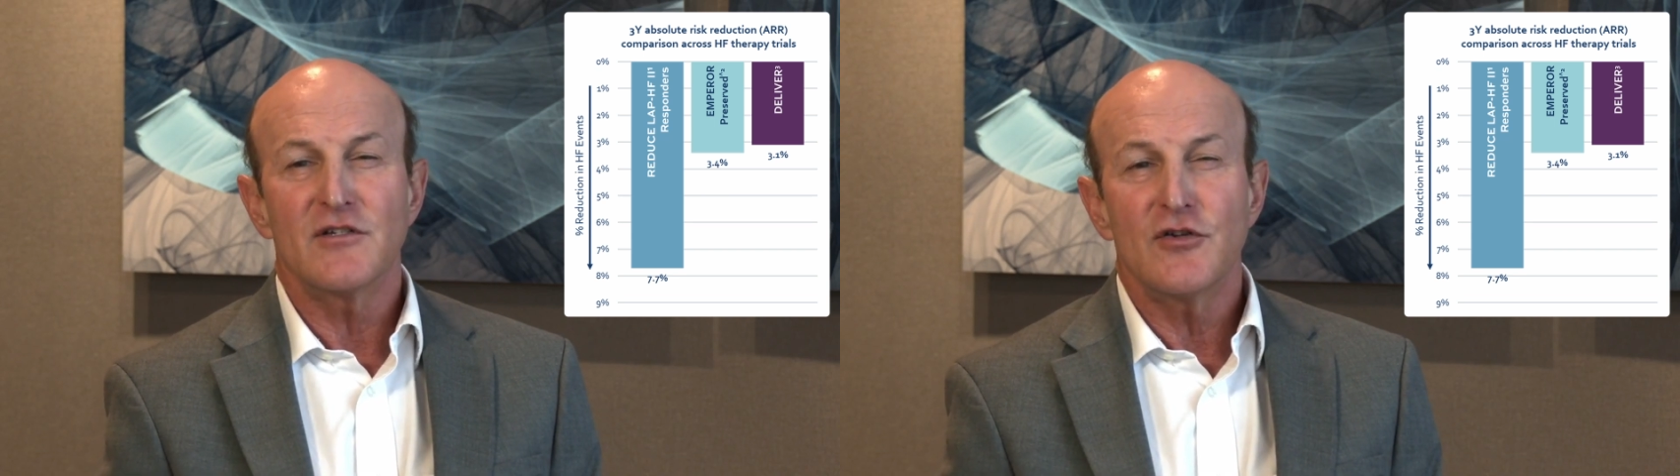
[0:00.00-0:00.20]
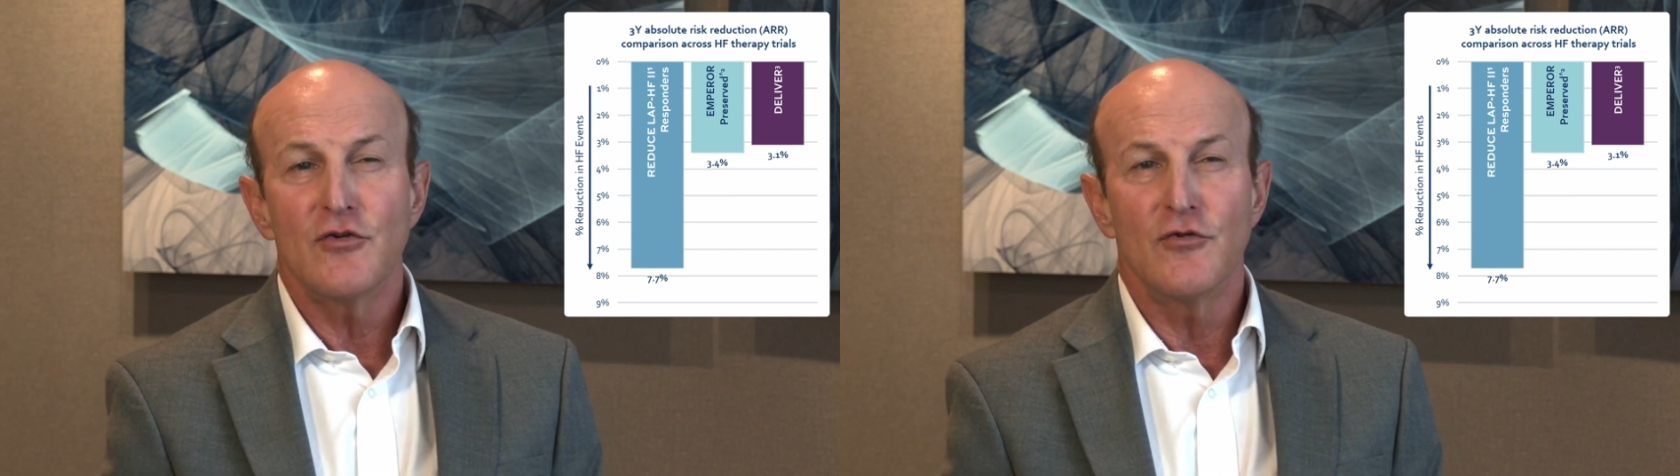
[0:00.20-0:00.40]

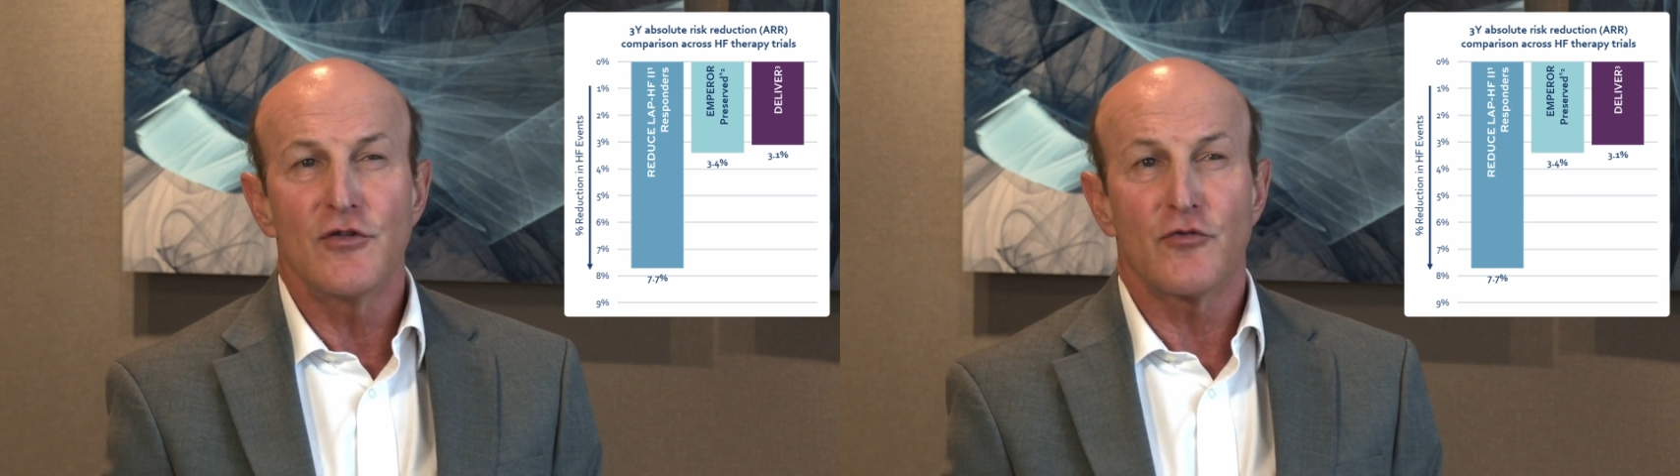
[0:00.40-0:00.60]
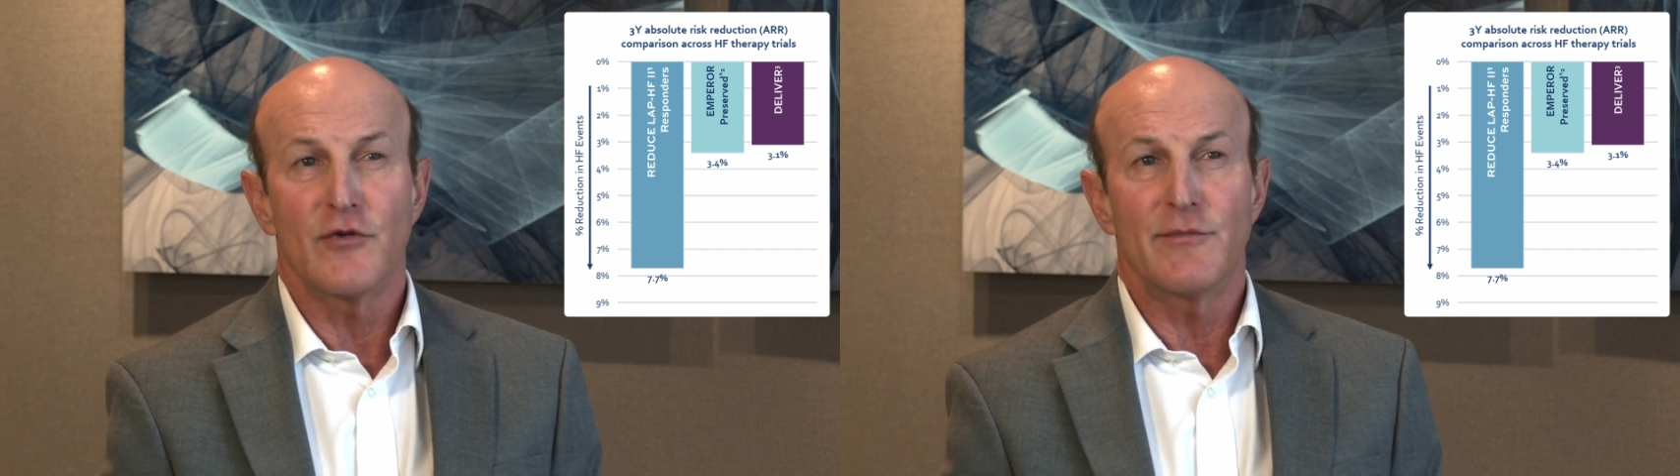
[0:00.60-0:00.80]
2 to
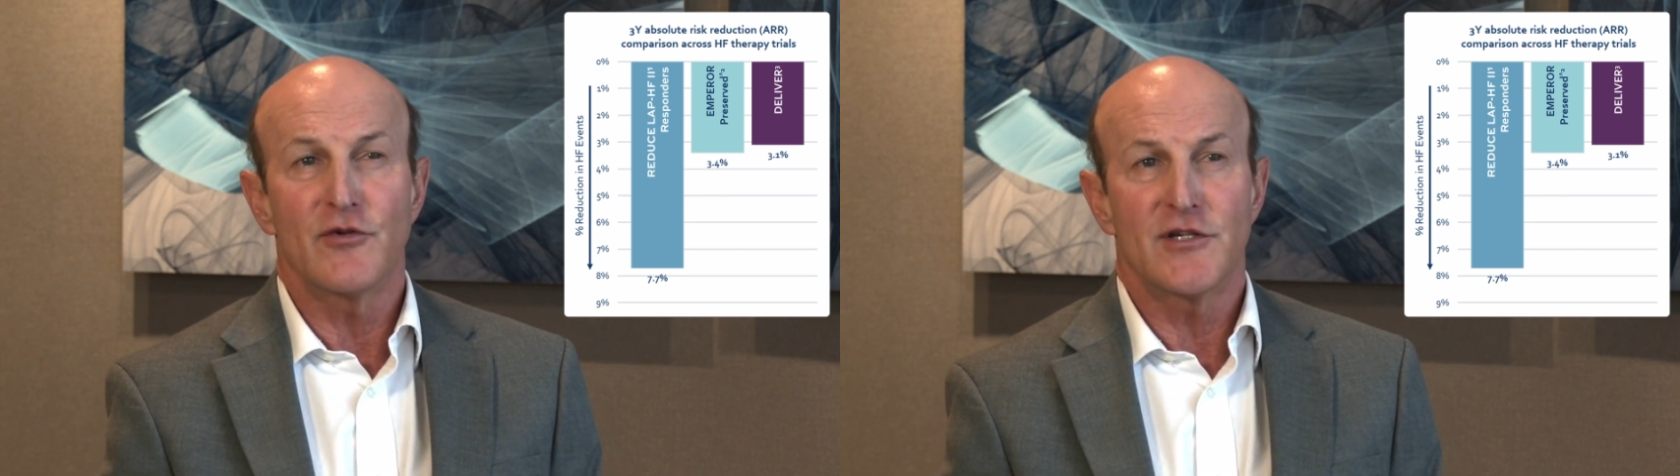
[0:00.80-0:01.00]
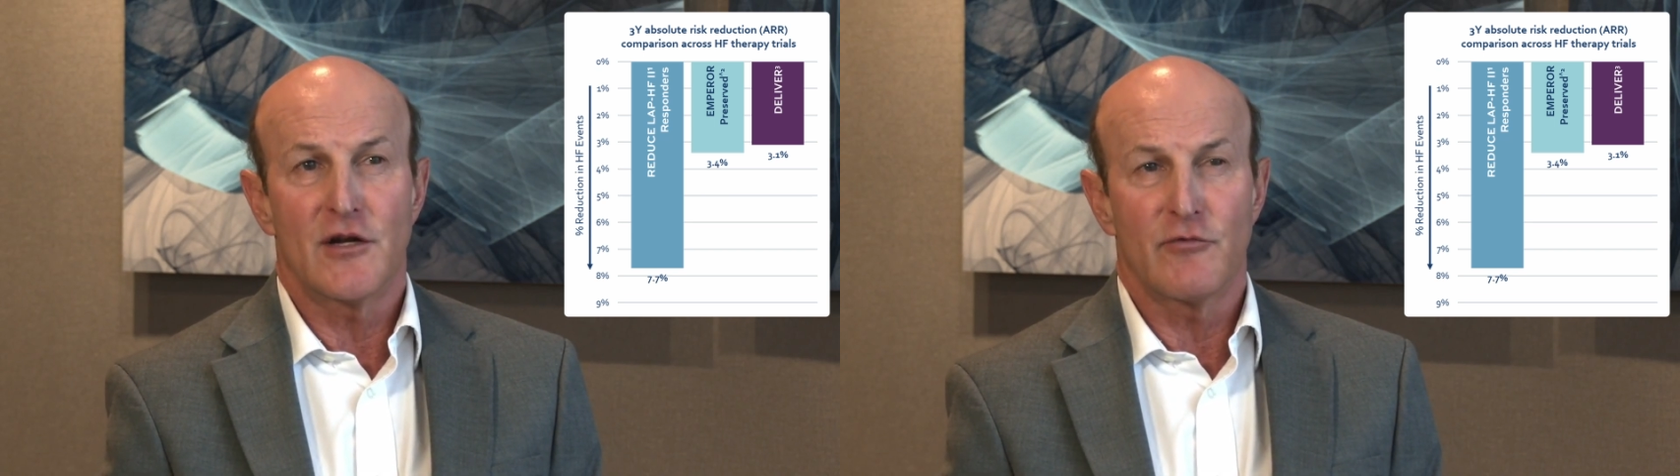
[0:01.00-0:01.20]

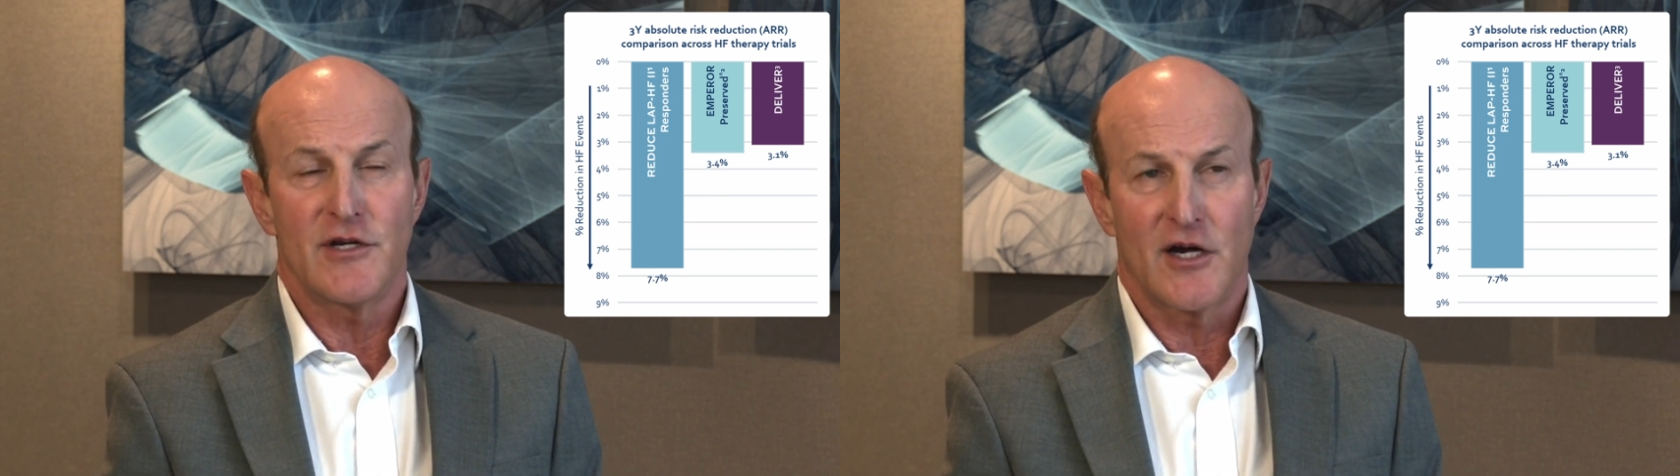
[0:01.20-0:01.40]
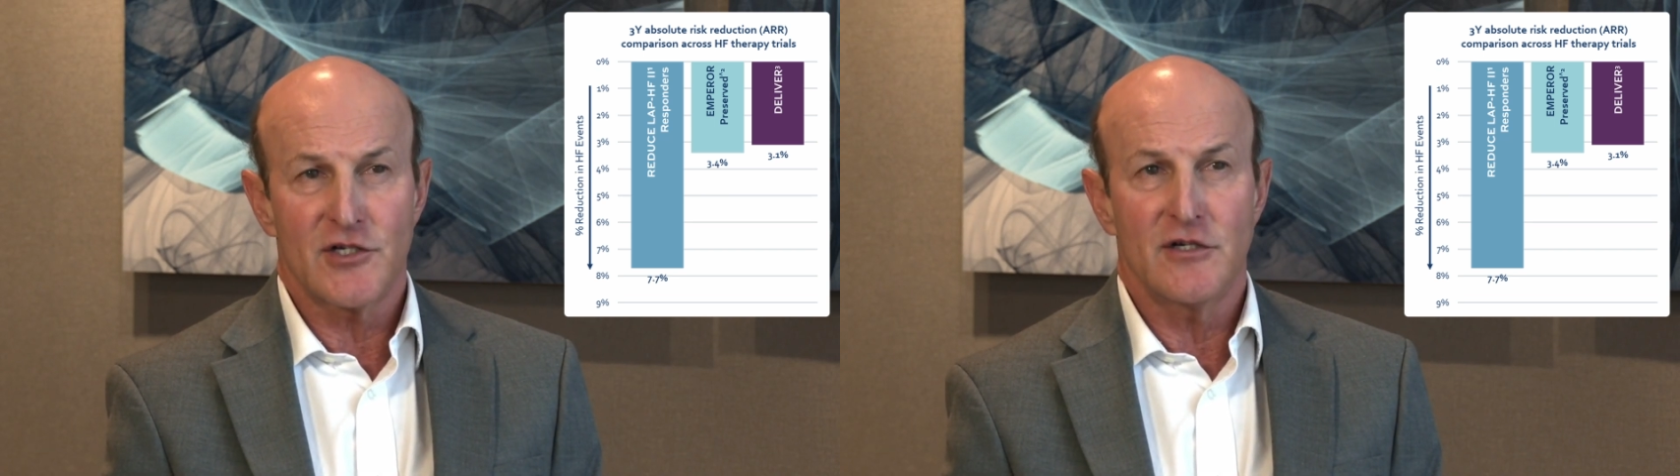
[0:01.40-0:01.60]
3%
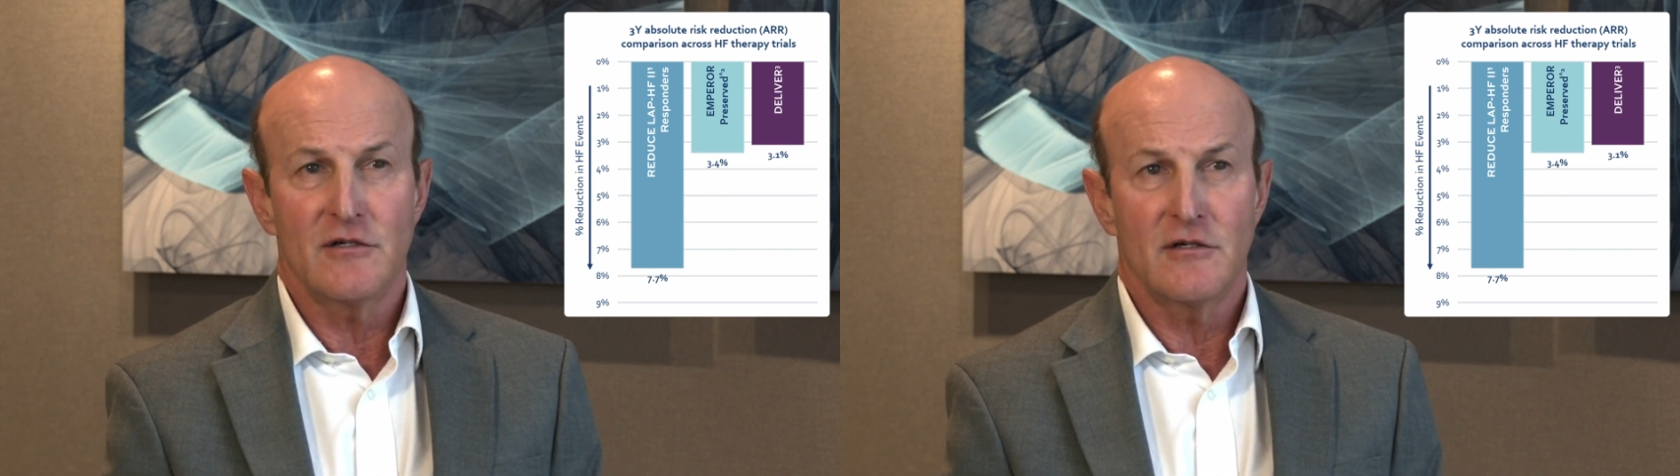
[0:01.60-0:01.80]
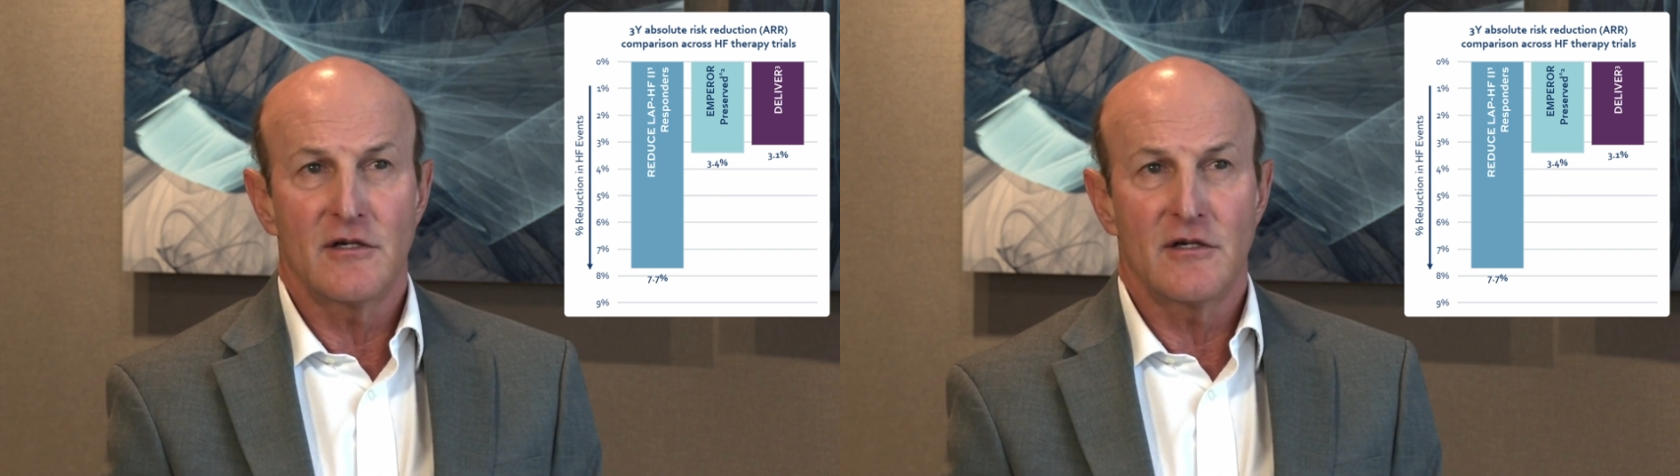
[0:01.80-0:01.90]
reduction